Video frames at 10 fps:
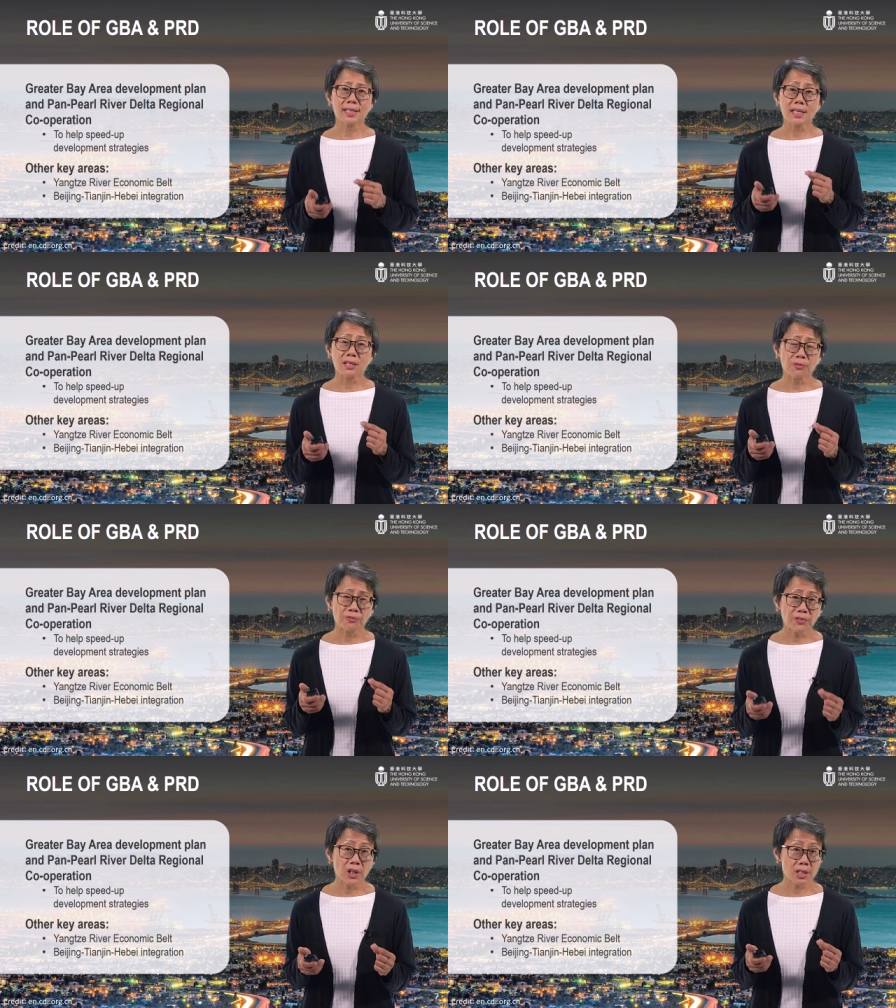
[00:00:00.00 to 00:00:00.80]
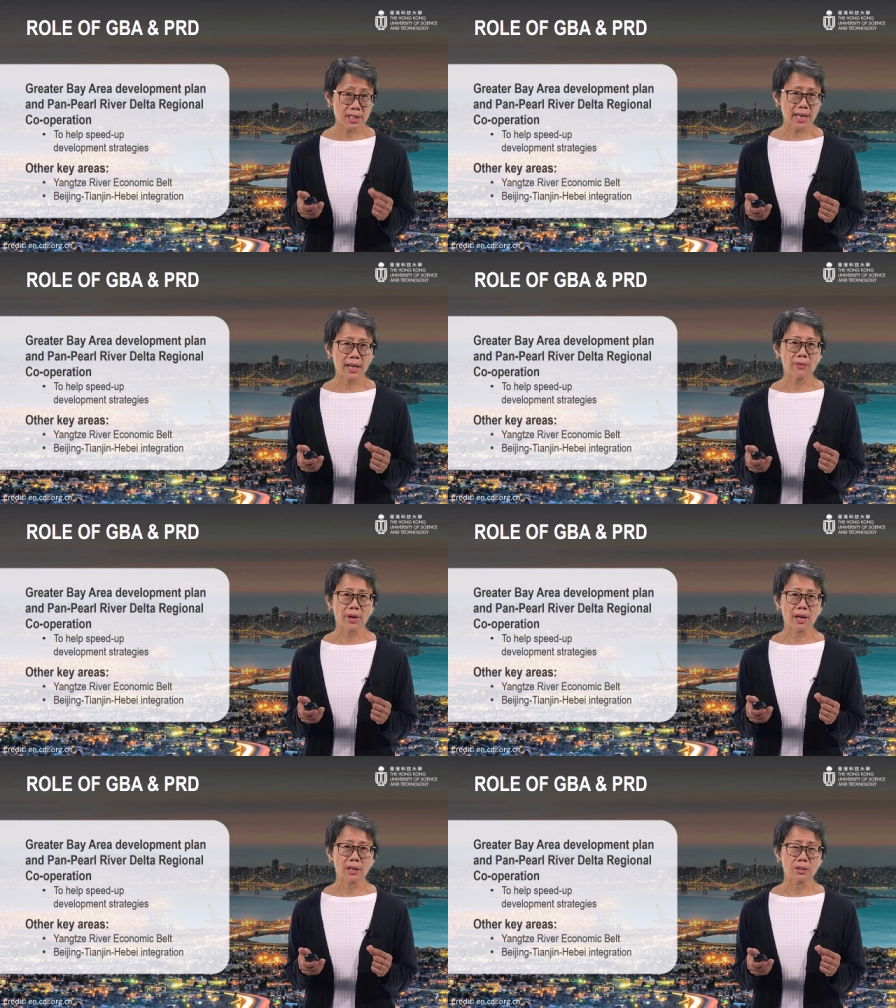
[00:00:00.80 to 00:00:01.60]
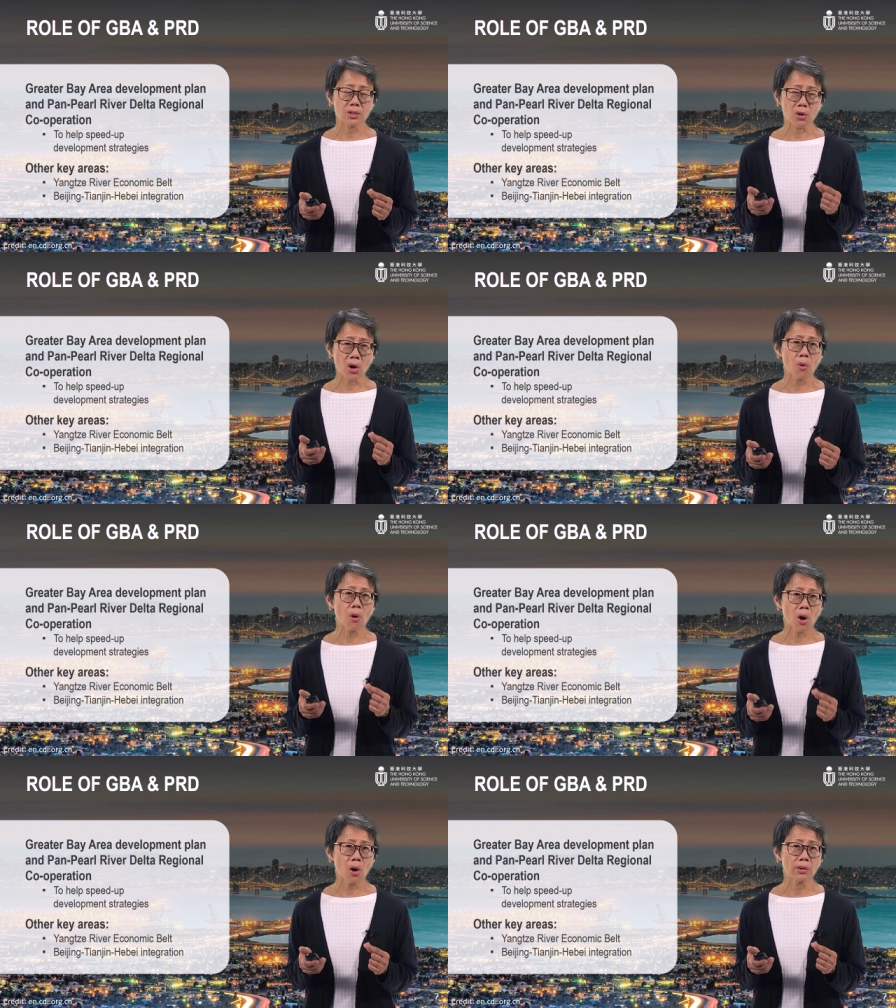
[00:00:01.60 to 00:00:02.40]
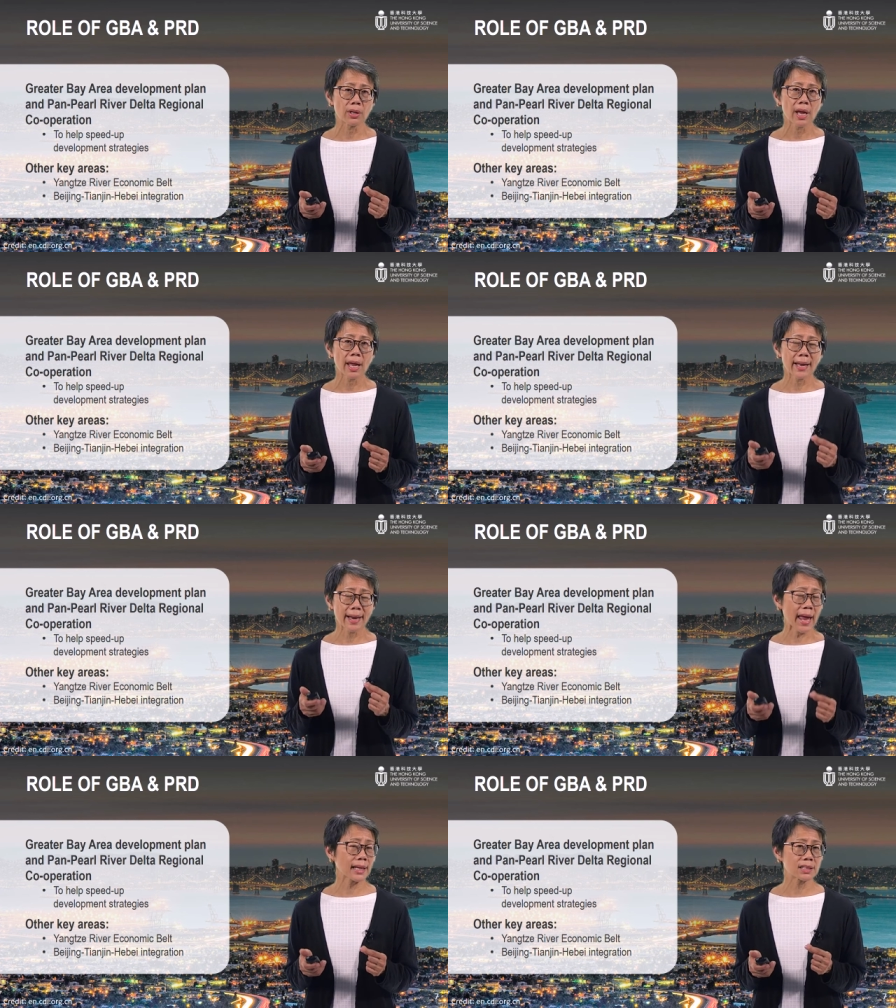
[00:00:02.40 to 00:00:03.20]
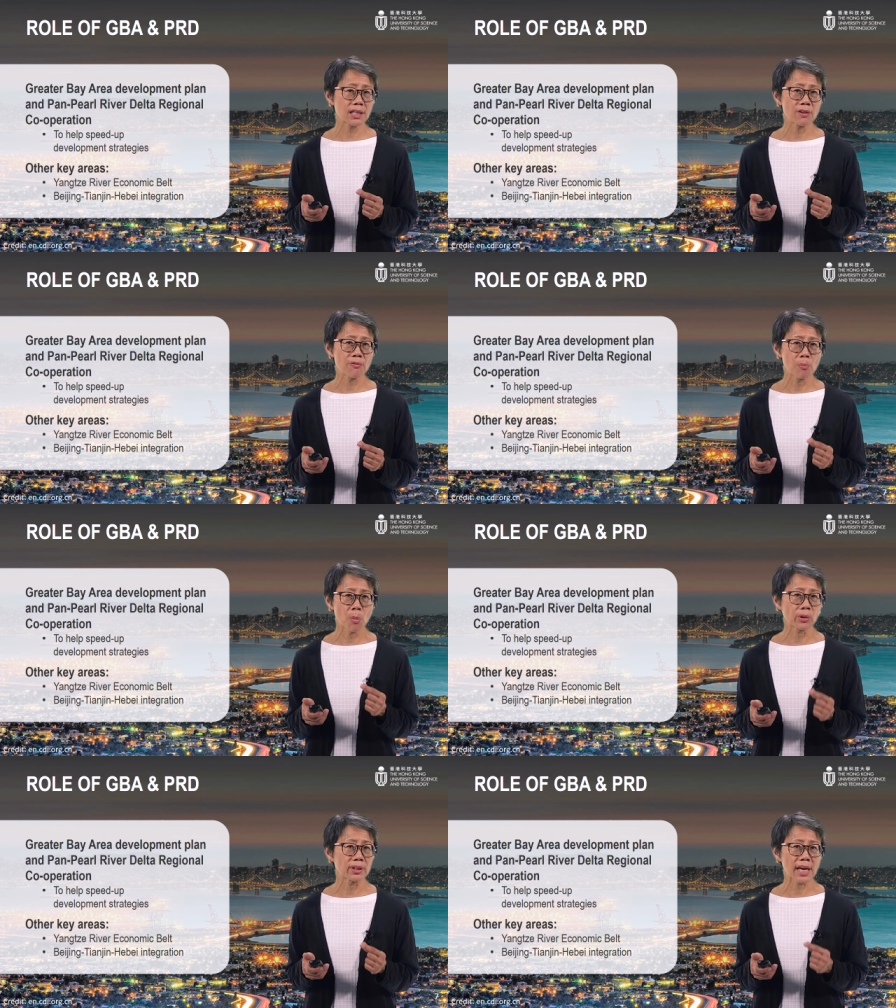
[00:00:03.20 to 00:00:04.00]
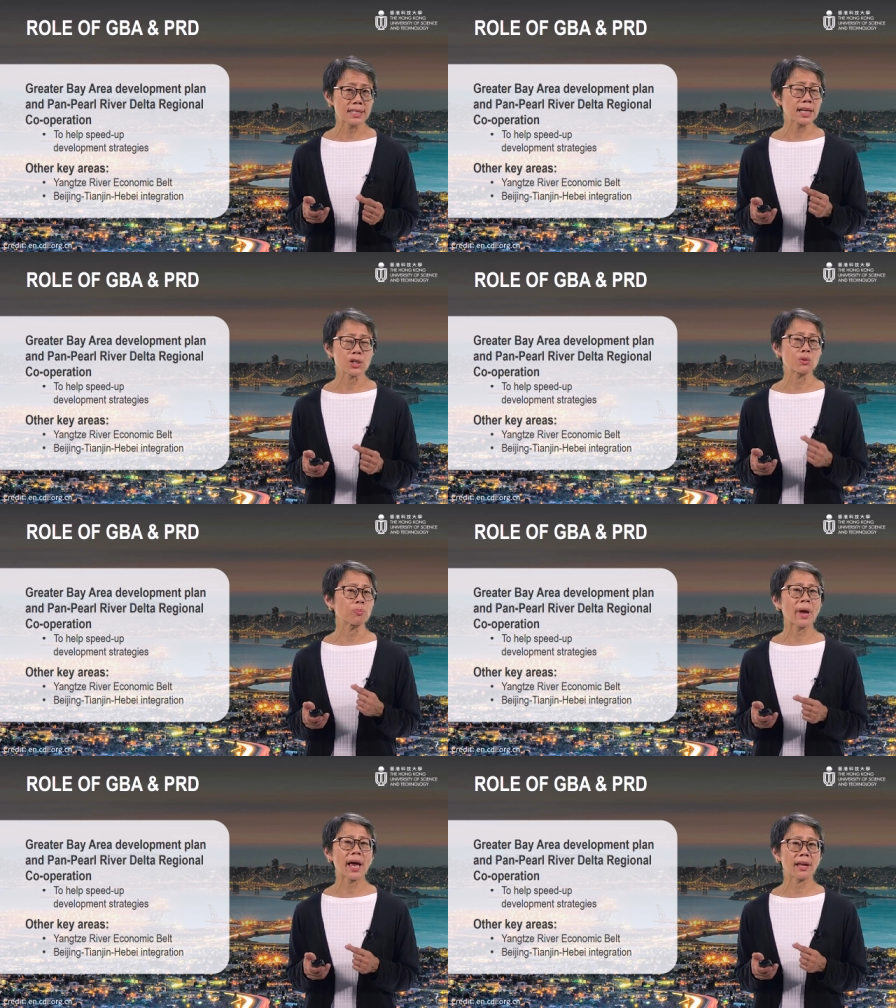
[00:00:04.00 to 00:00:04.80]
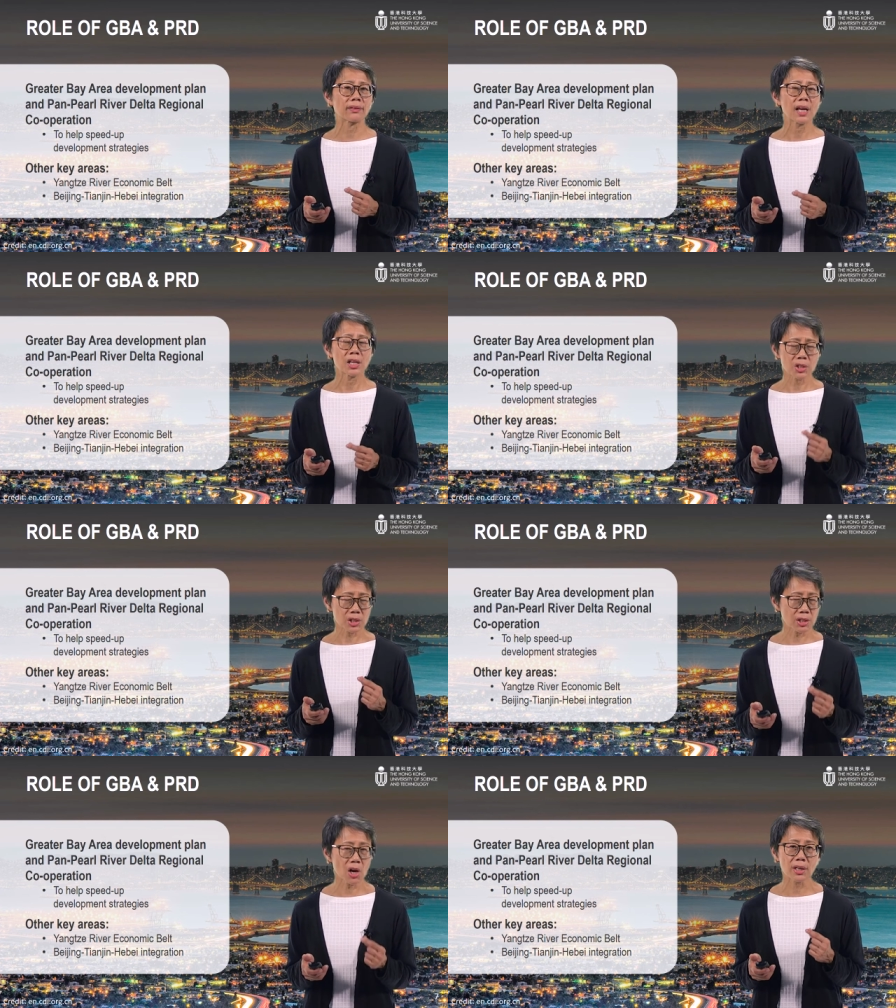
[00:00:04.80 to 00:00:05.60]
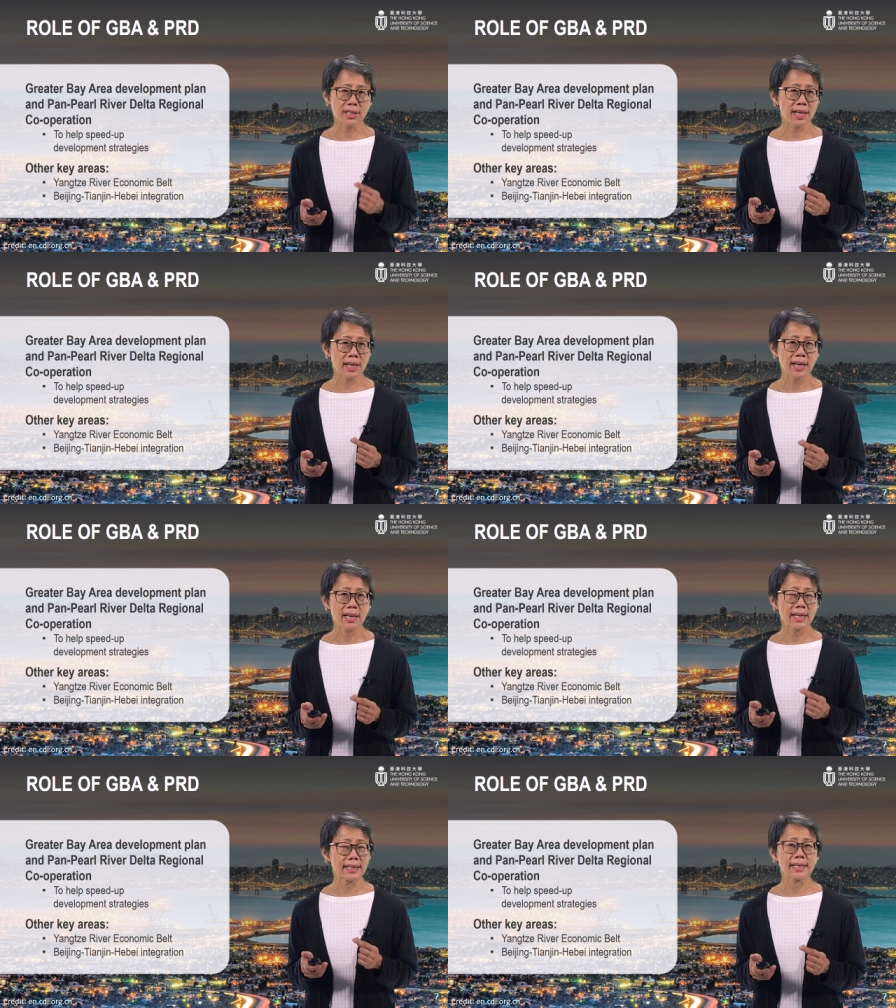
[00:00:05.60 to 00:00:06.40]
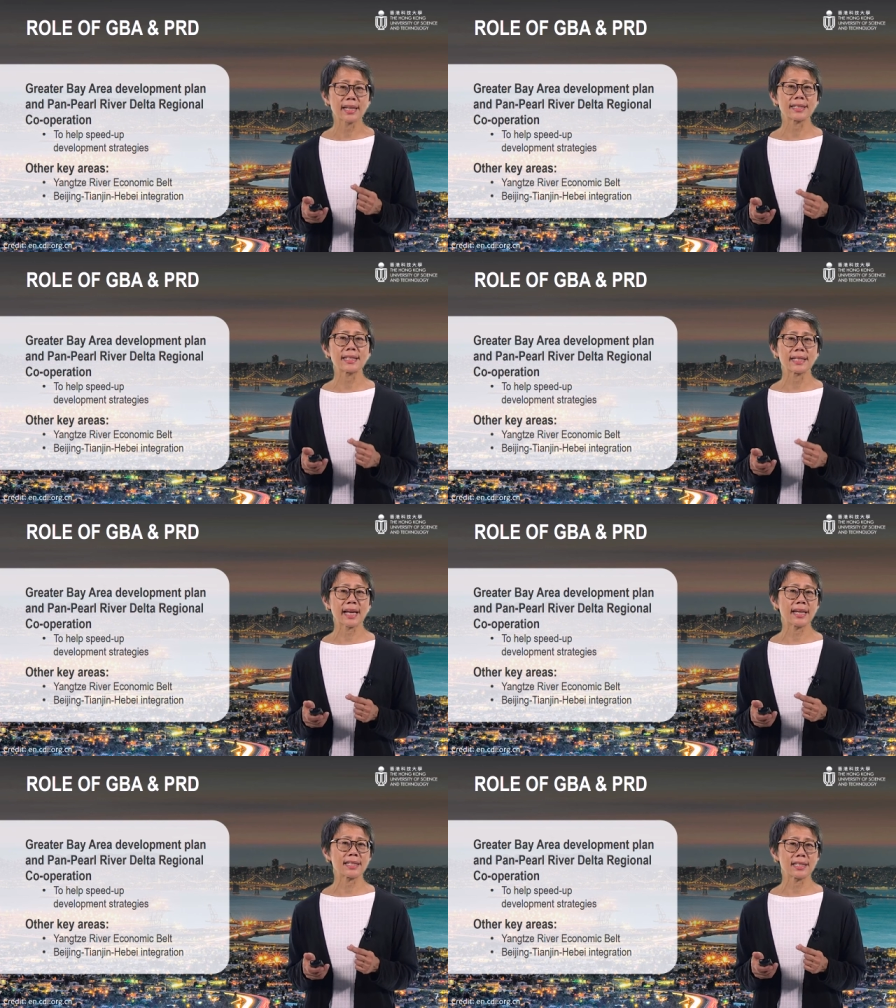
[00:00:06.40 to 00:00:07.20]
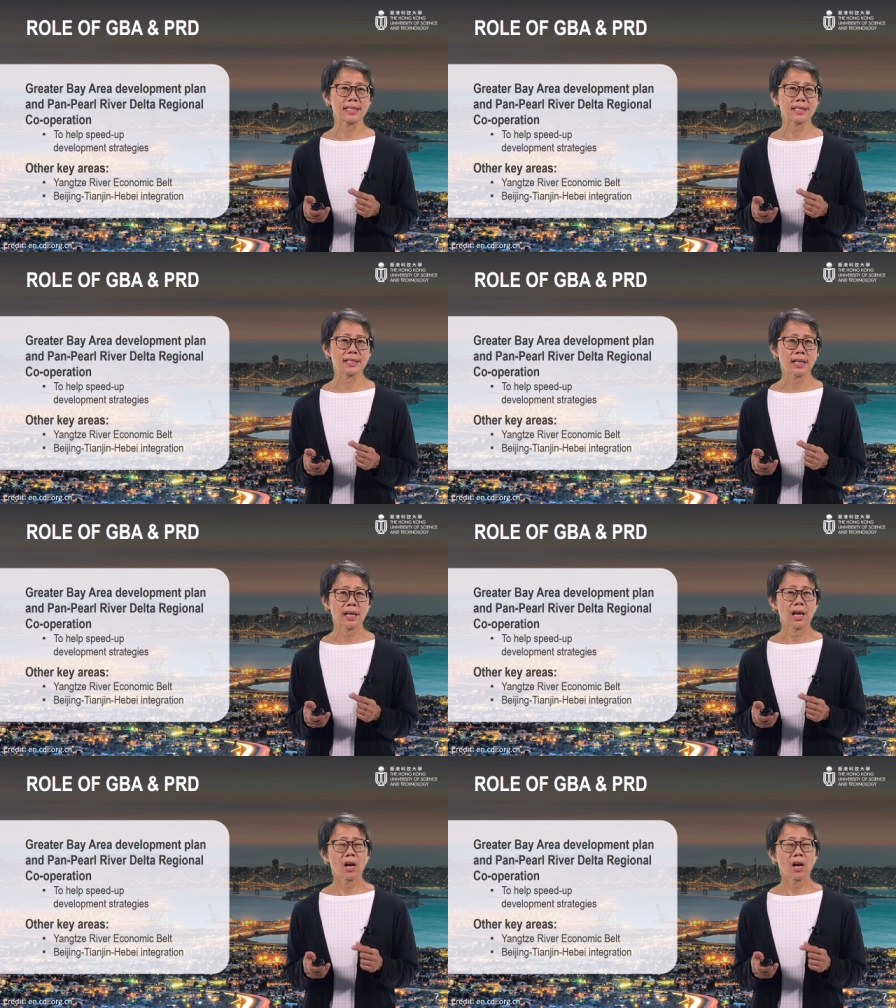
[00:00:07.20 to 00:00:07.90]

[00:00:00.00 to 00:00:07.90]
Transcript: this is the first area to go on an active modernization path, starting in the nineteen eighties.